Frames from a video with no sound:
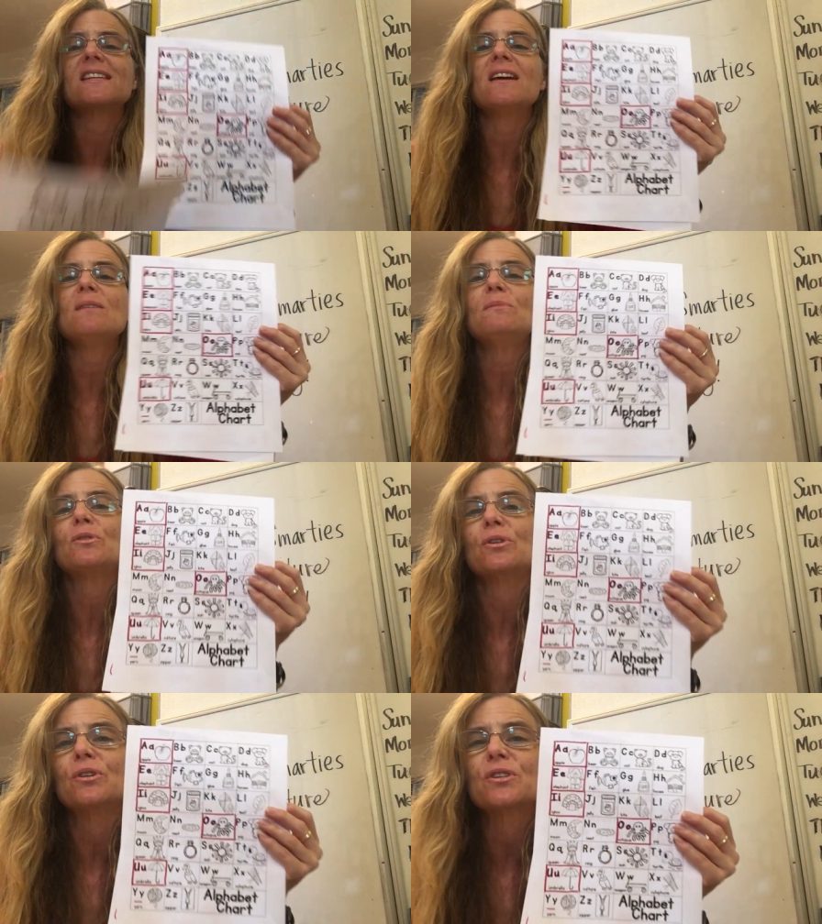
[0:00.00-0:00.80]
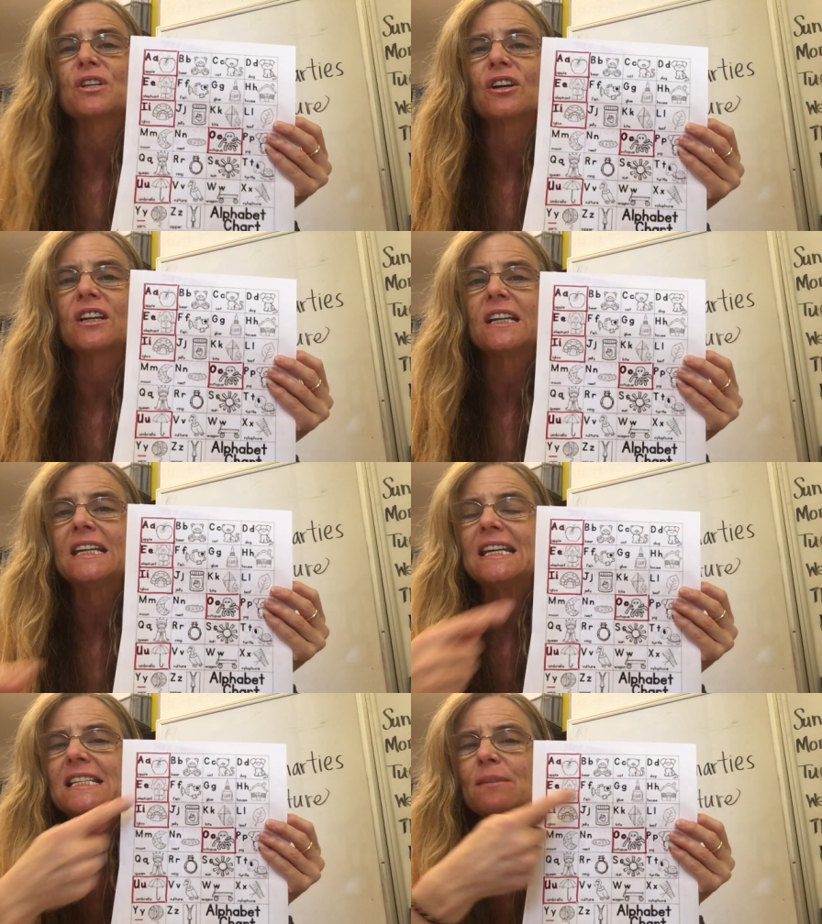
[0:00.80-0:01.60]
Some learners are going
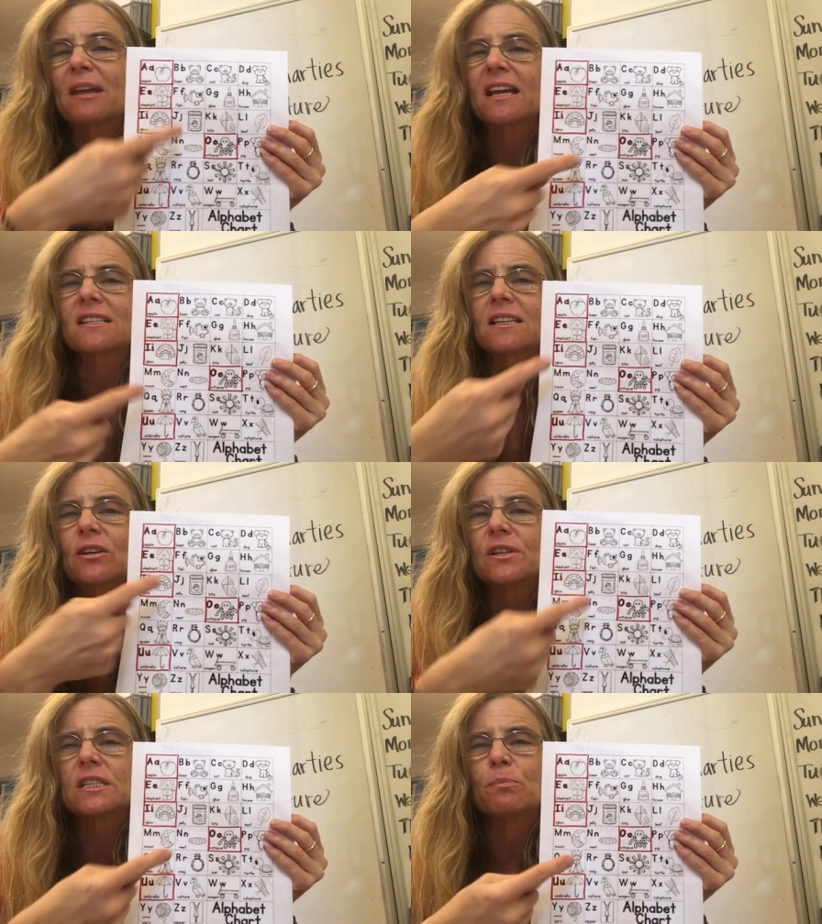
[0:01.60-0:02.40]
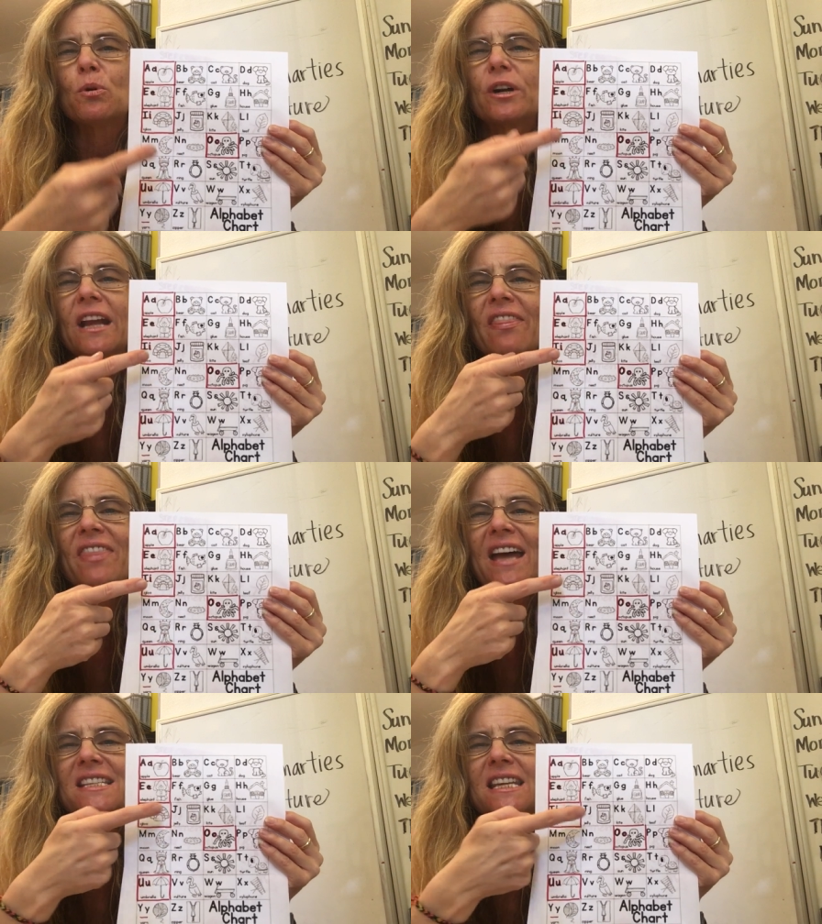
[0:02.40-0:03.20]
to need some ancillary support and
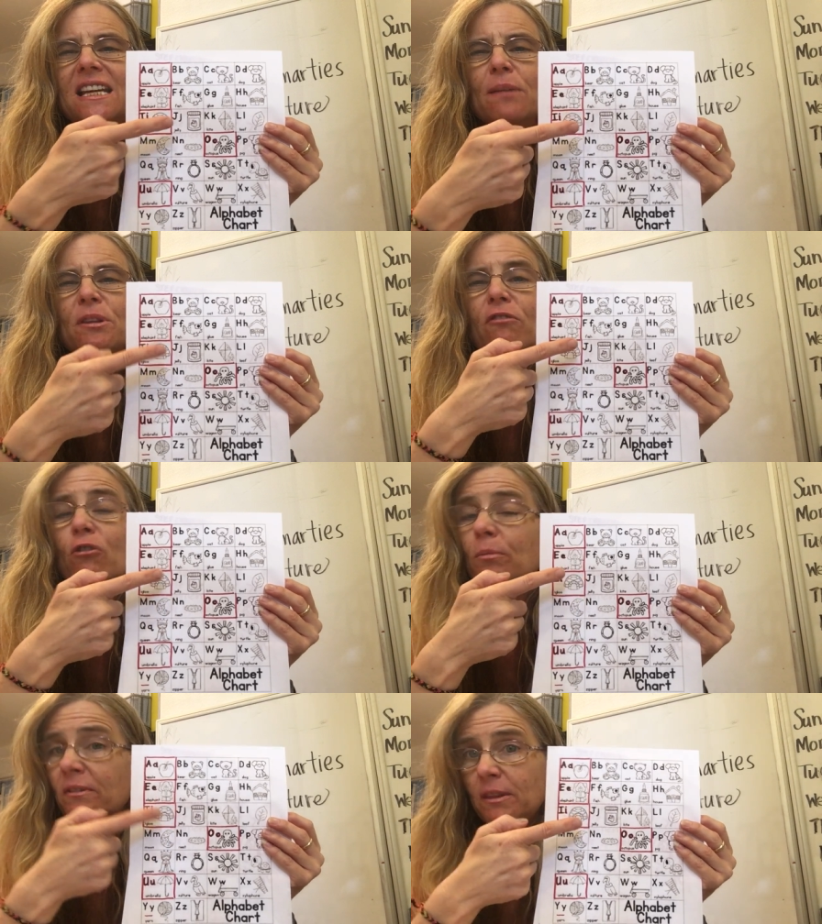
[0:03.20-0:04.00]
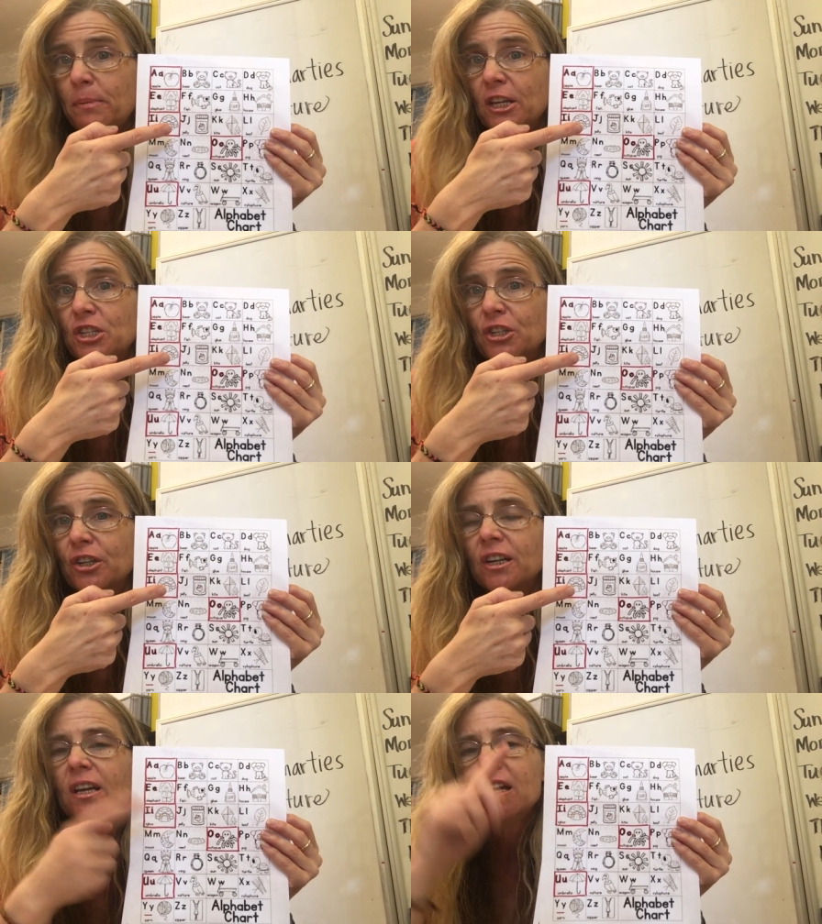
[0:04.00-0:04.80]
that's going to come in the form of the picture.